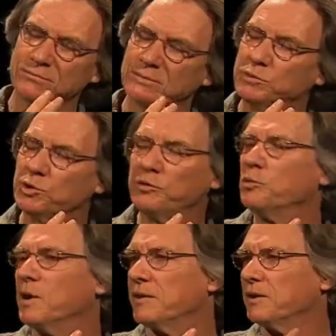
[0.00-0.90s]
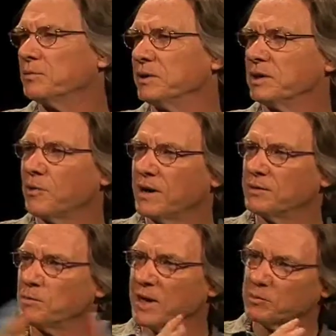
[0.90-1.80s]
beautiful weather. We go out in the
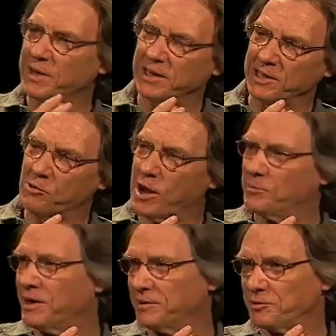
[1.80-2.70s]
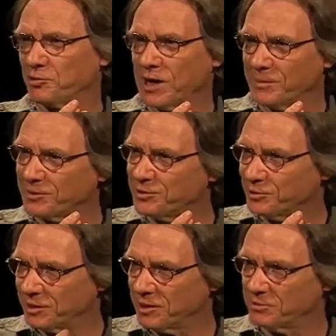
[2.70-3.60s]
back patio right behind the ceramic studio,